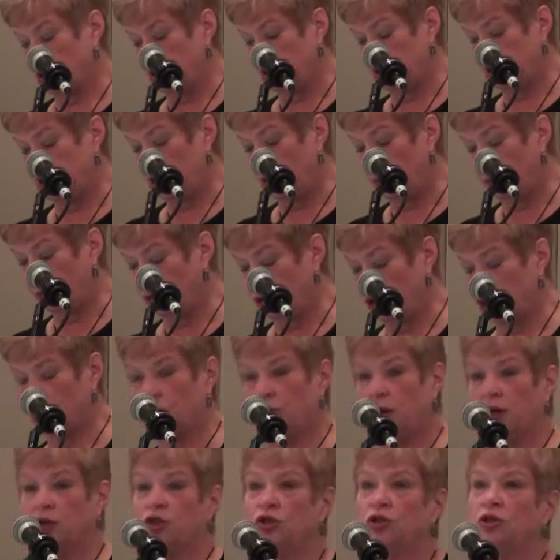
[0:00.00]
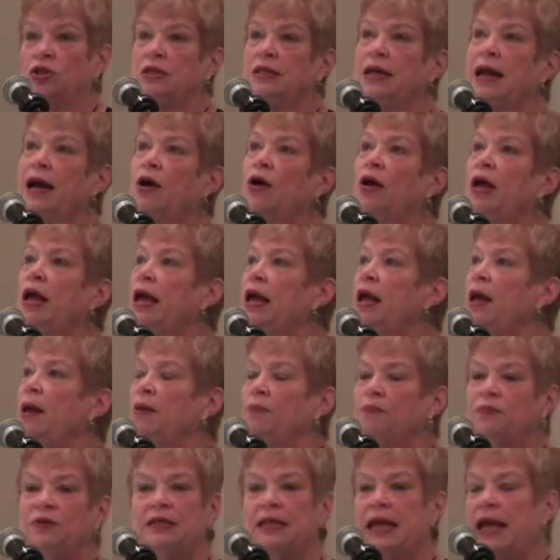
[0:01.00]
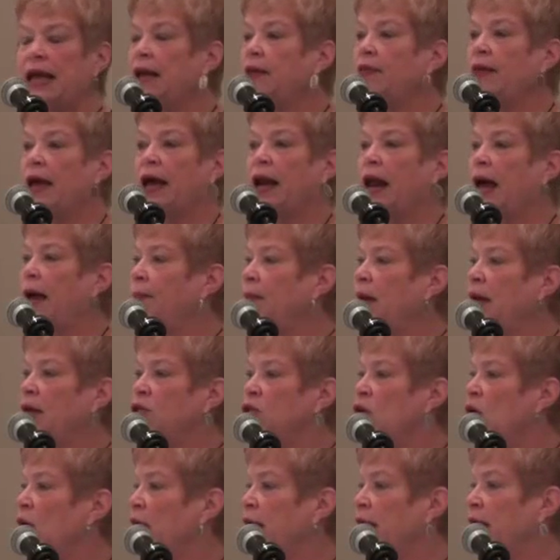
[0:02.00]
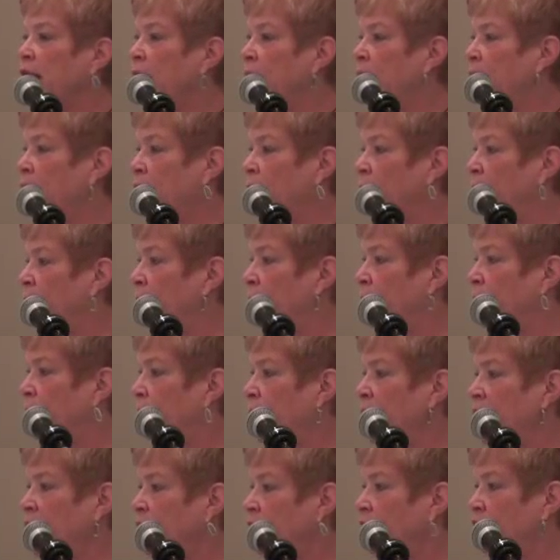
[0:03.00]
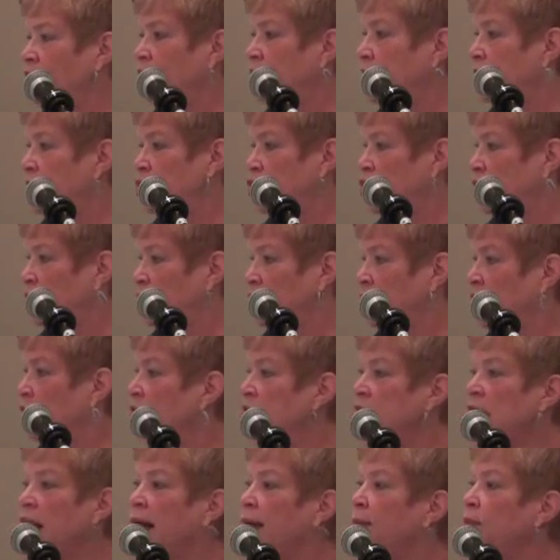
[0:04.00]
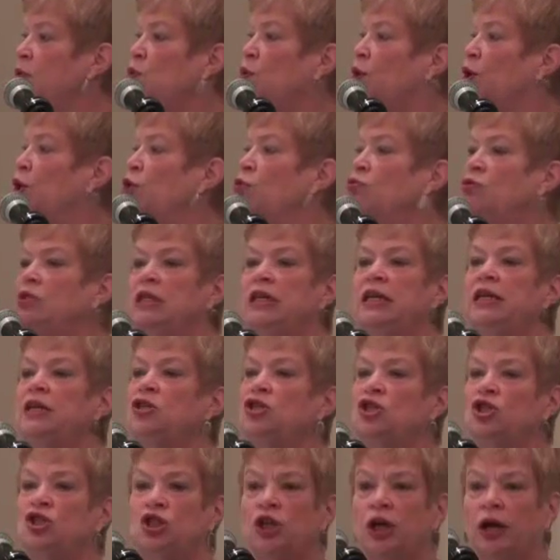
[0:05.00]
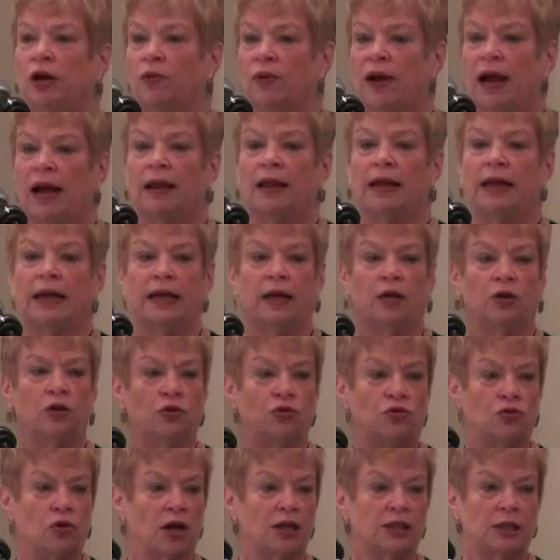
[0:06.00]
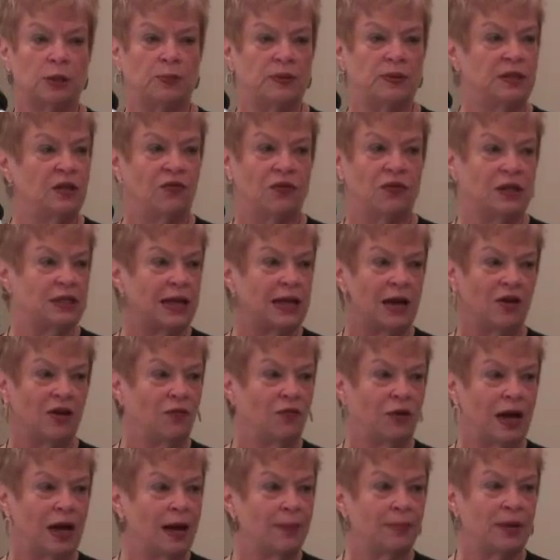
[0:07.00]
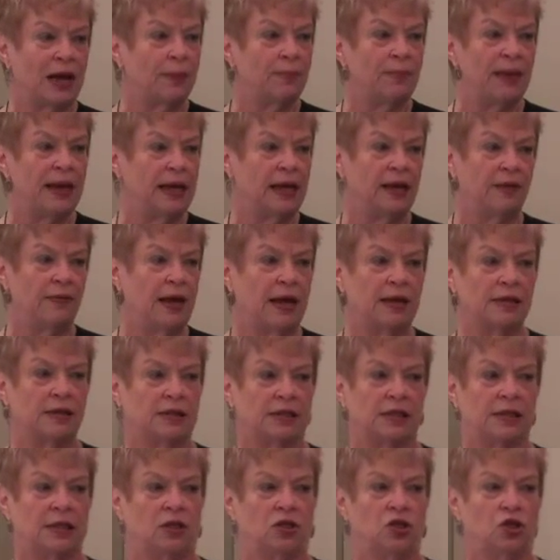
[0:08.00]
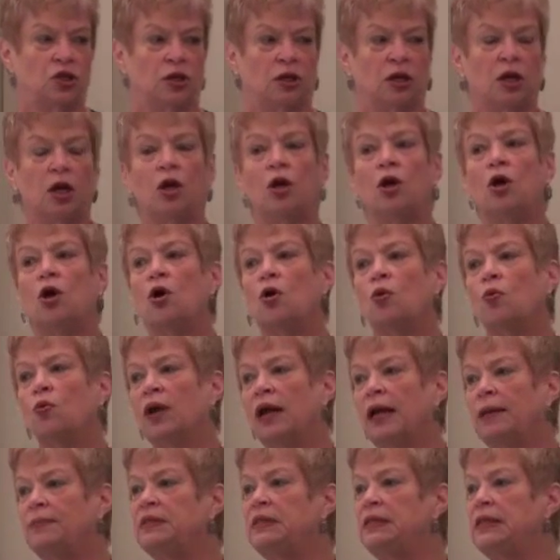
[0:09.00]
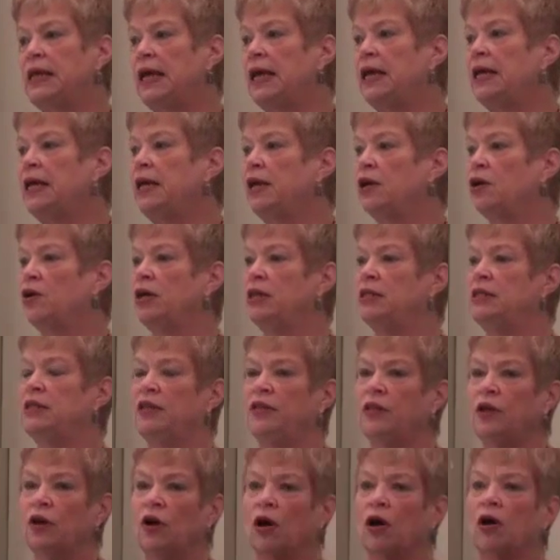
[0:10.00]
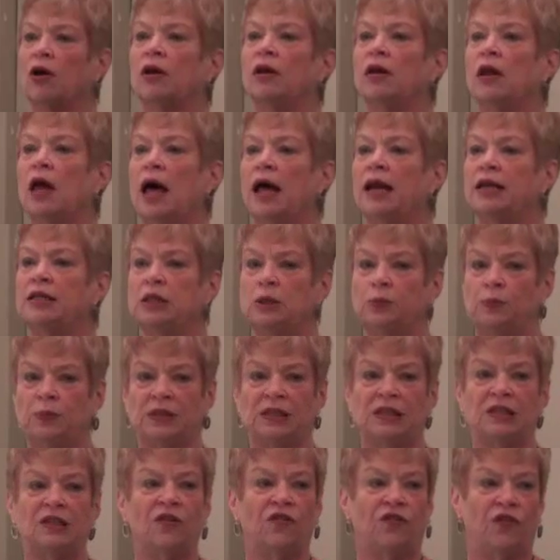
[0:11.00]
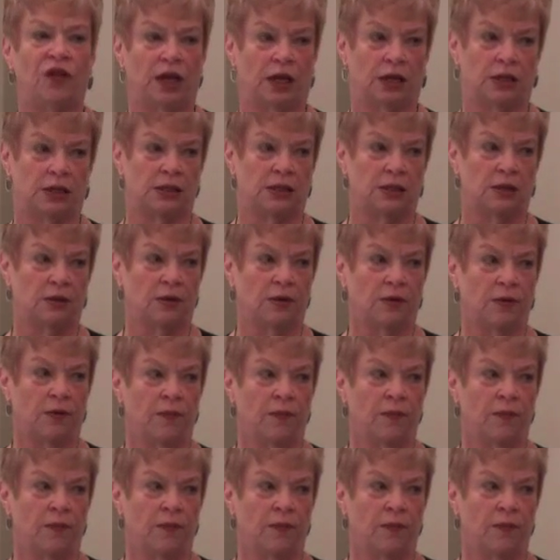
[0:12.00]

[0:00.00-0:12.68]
to deeper structures. Now, saying that, I'm not talking about a method of teaching. There are times where you teach a generality and you draw specifics out of it. I'm not making that distinction. What I'm saying here is that there are a lot of specifics